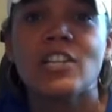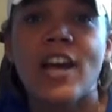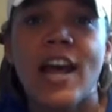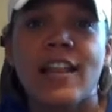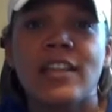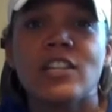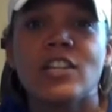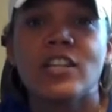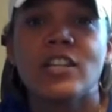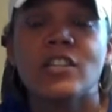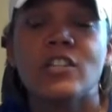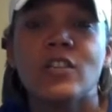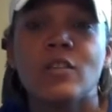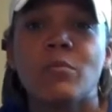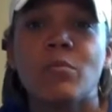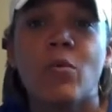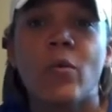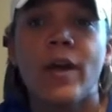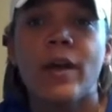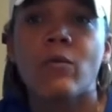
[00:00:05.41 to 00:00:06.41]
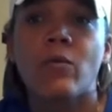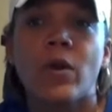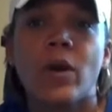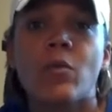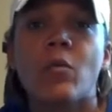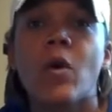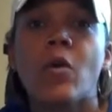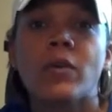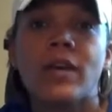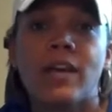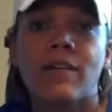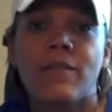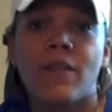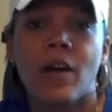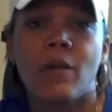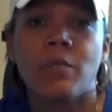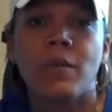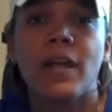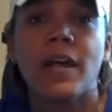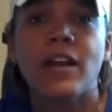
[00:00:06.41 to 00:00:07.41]
challenging to the point where it won't give
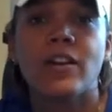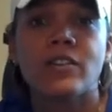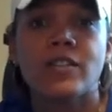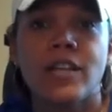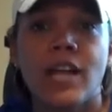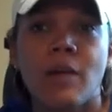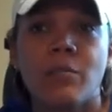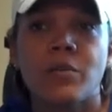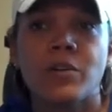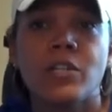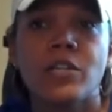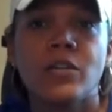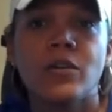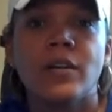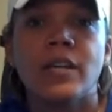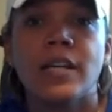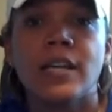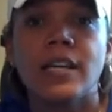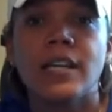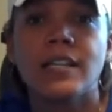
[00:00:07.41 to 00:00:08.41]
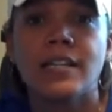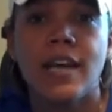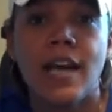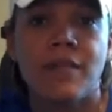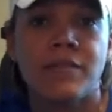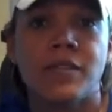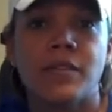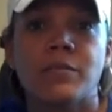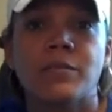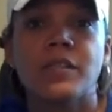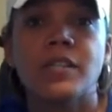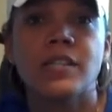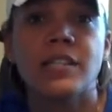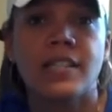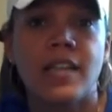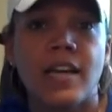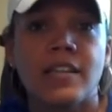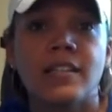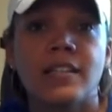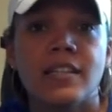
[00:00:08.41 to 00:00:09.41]
our players an opportunity to have some
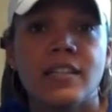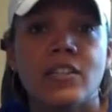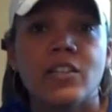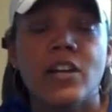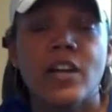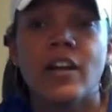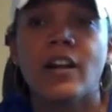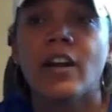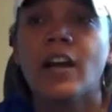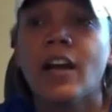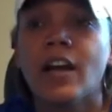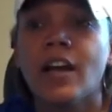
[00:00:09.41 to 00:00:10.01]
success this year.